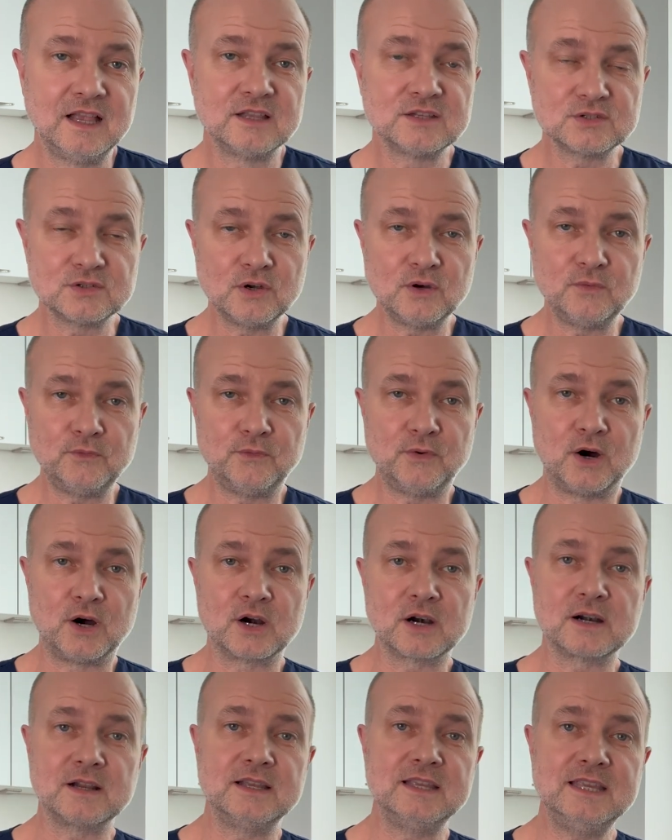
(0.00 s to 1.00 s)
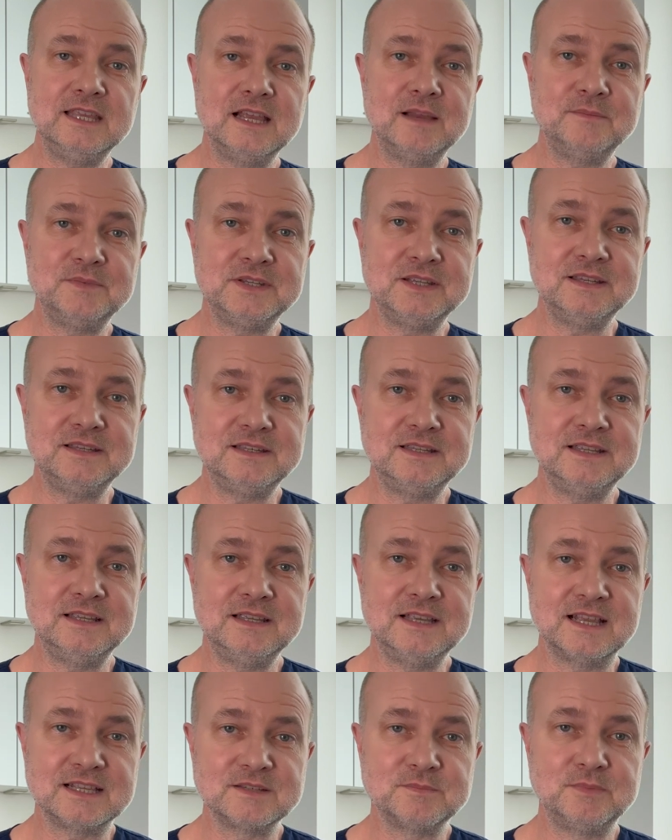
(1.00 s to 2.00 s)
So far,
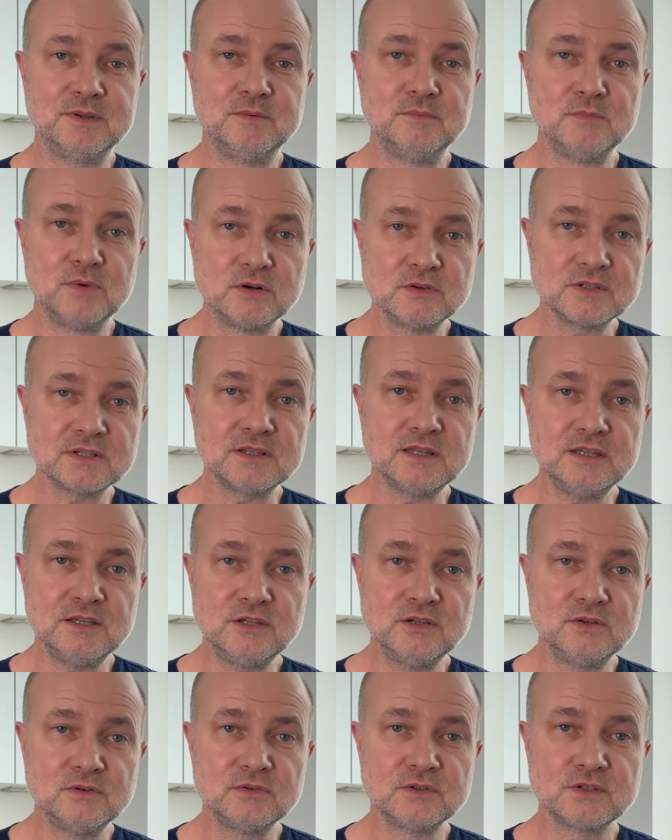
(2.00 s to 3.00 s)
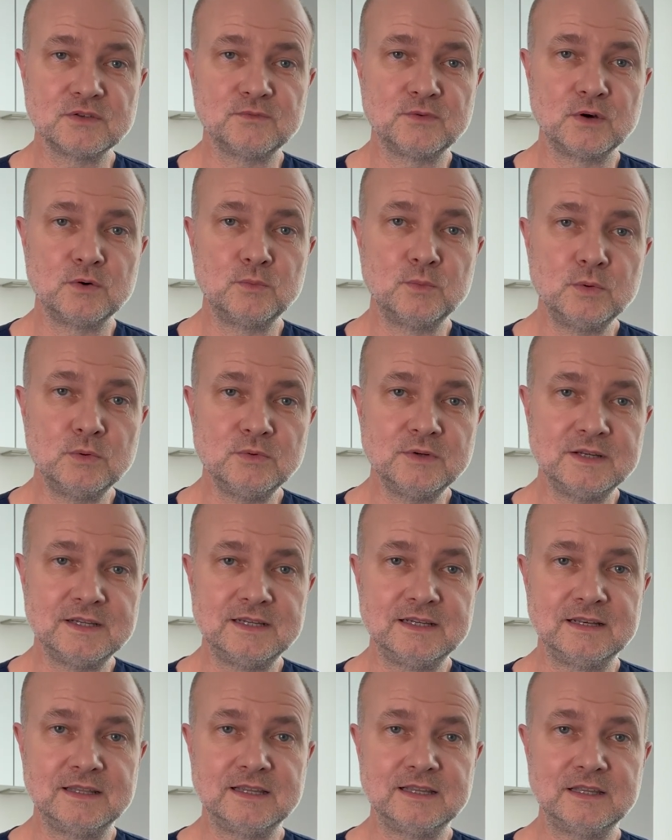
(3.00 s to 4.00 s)
EMTT has been mostly used for wound
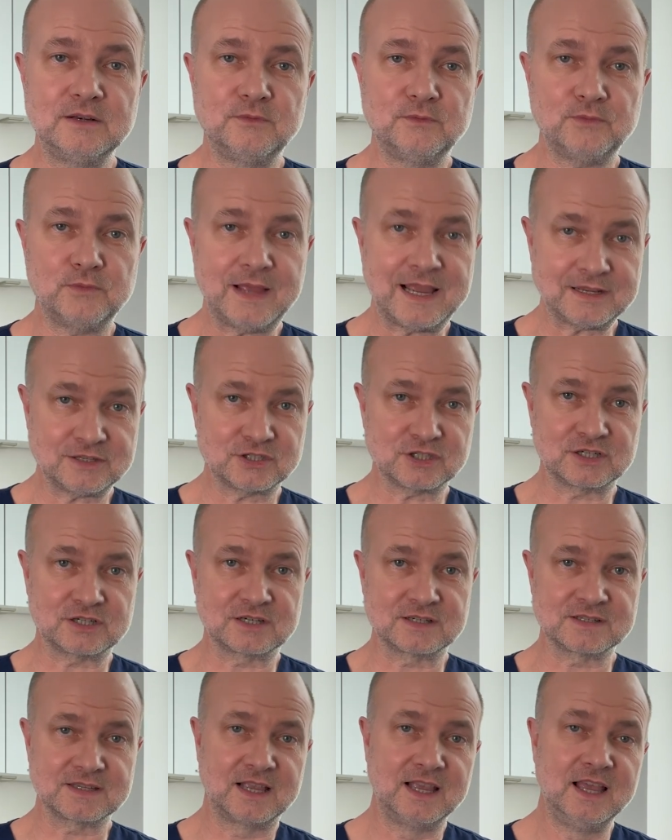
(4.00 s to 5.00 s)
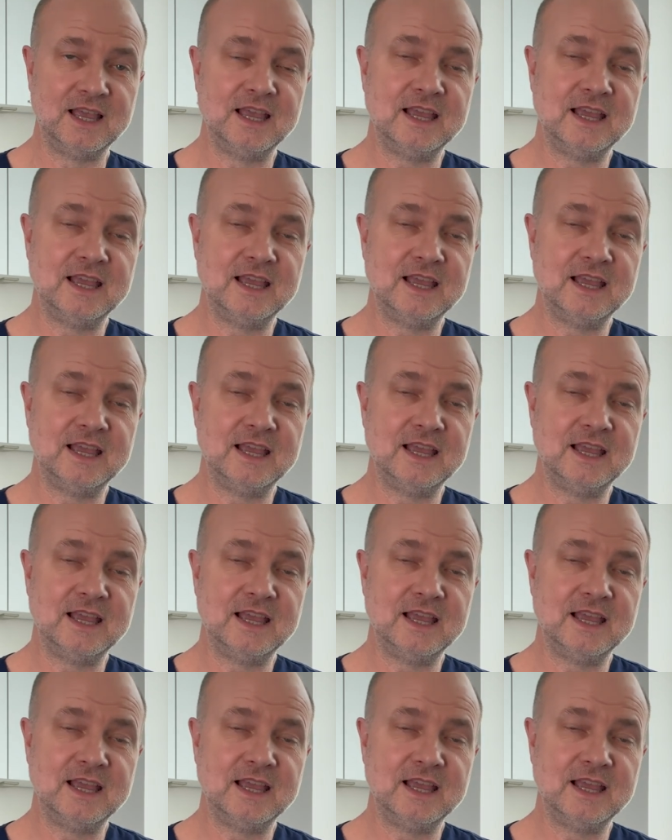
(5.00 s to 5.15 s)
healing and fractures